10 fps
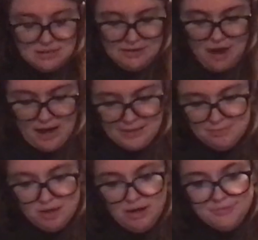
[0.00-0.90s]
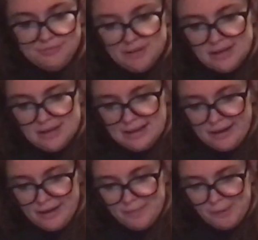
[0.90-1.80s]
knotted them off.
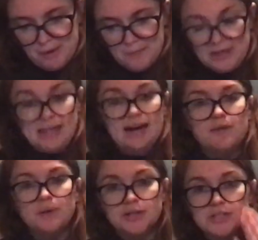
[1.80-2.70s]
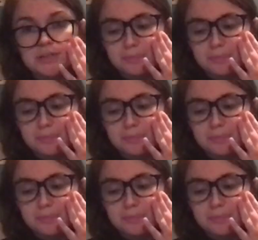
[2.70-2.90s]
That way it wouldn't get any worse.